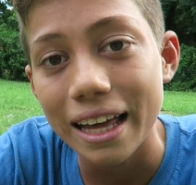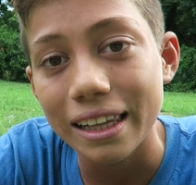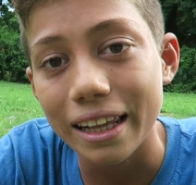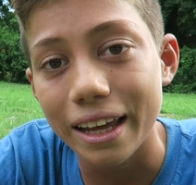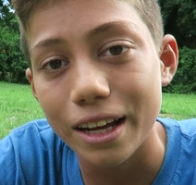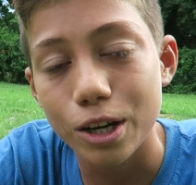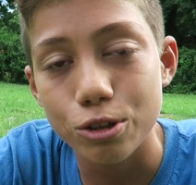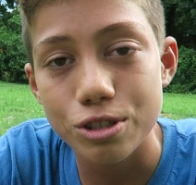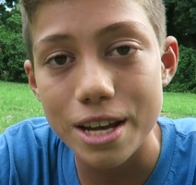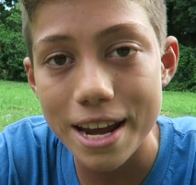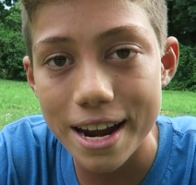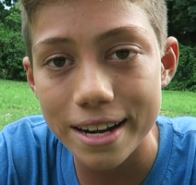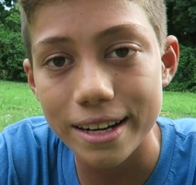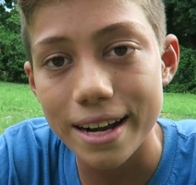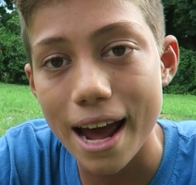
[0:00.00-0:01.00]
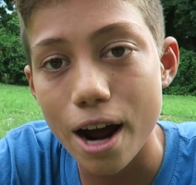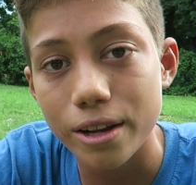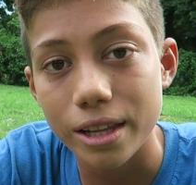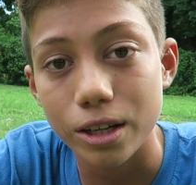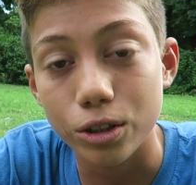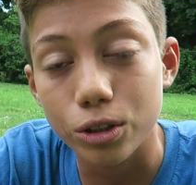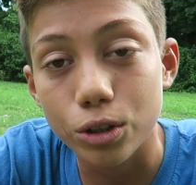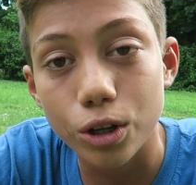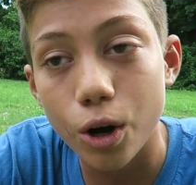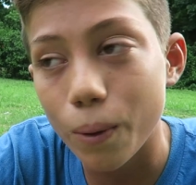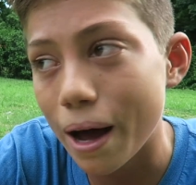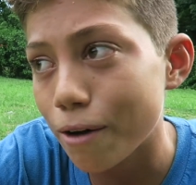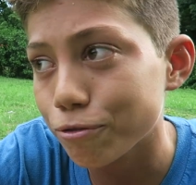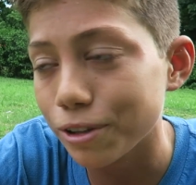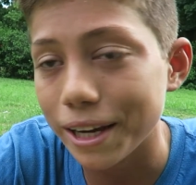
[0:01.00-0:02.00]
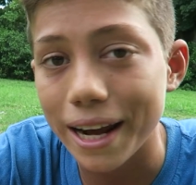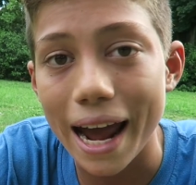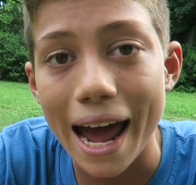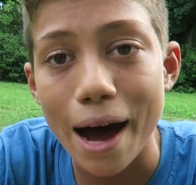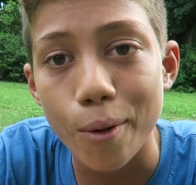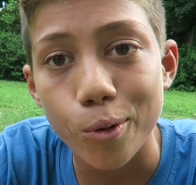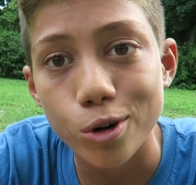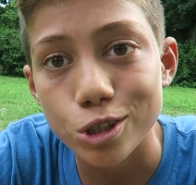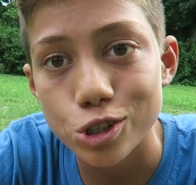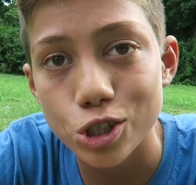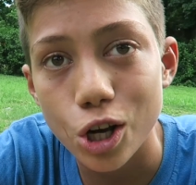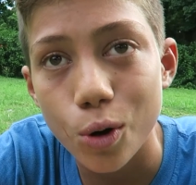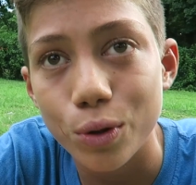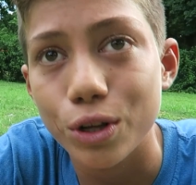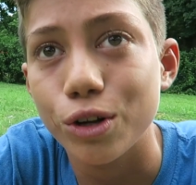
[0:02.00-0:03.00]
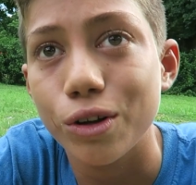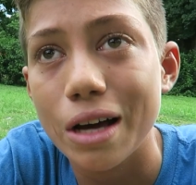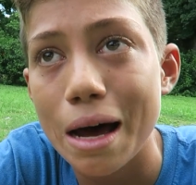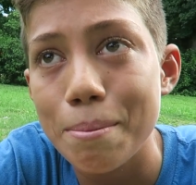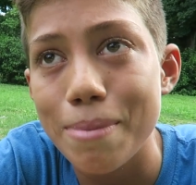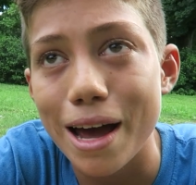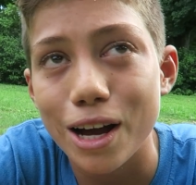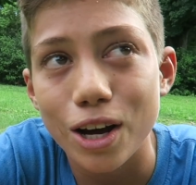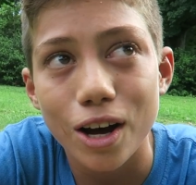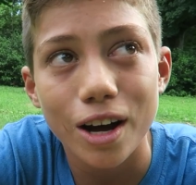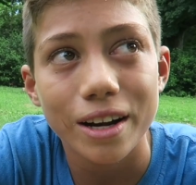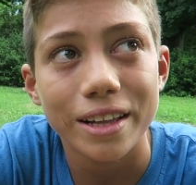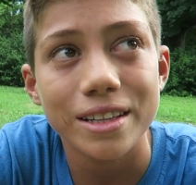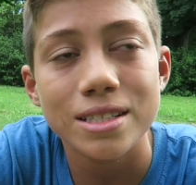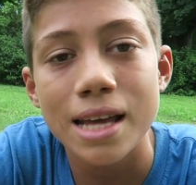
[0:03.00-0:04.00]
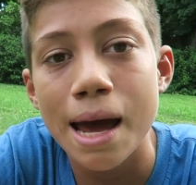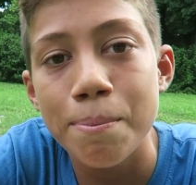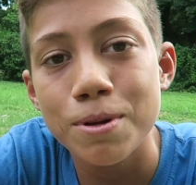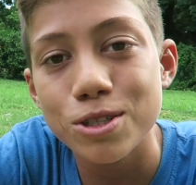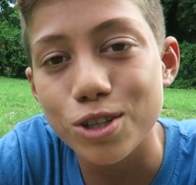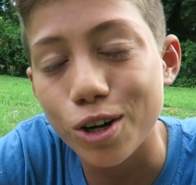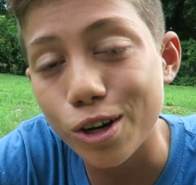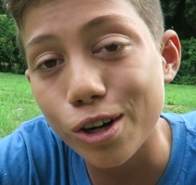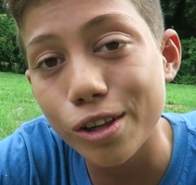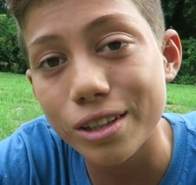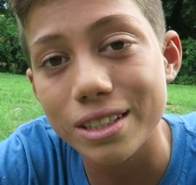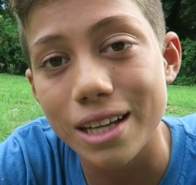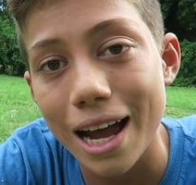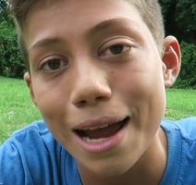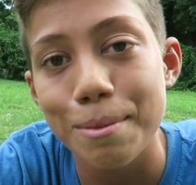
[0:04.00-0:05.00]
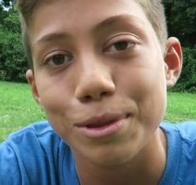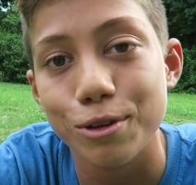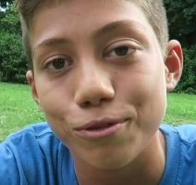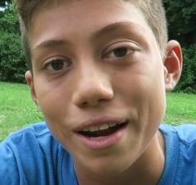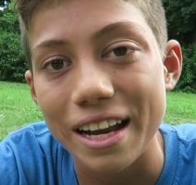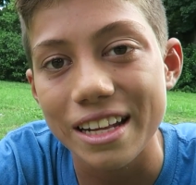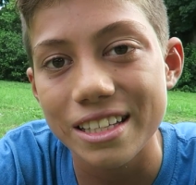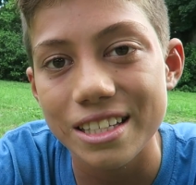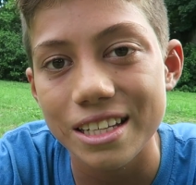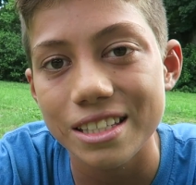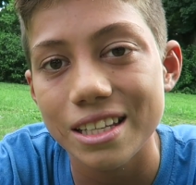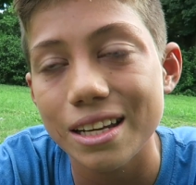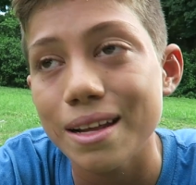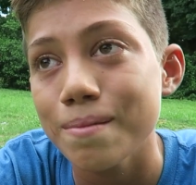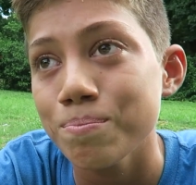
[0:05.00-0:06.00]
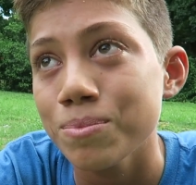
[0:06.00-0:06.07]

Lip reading: Light goes in and out and then it'll go out for like an hour or so and then it'll come back on, and this happens all the time in the rainy season